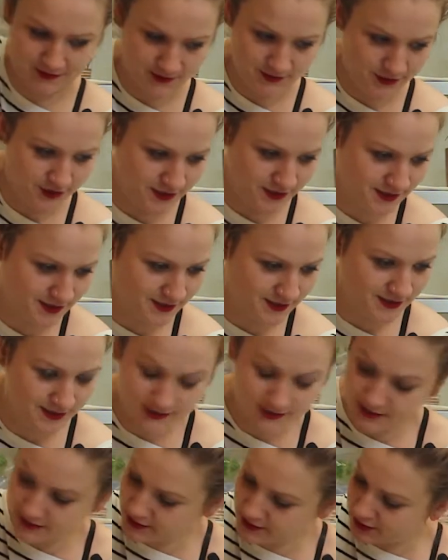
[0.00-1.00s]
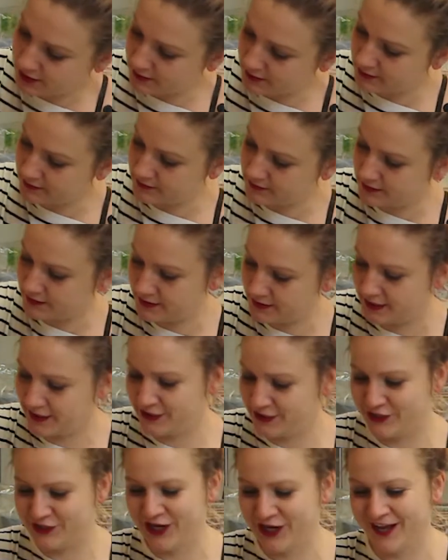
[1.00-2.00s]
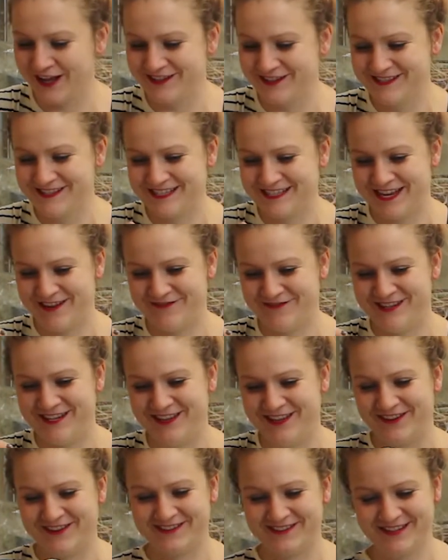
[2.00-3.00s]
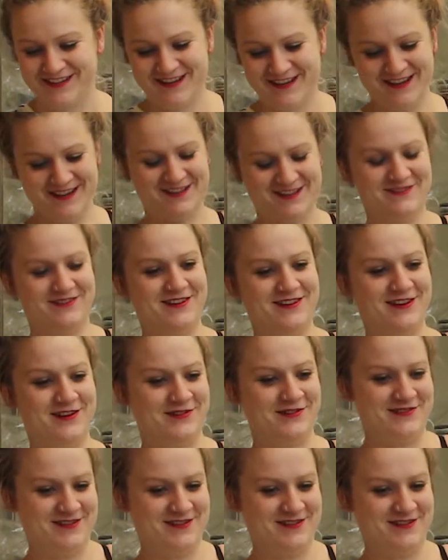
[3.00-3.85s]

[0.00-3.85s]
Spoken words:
She says, is this child safety locked? Oh no.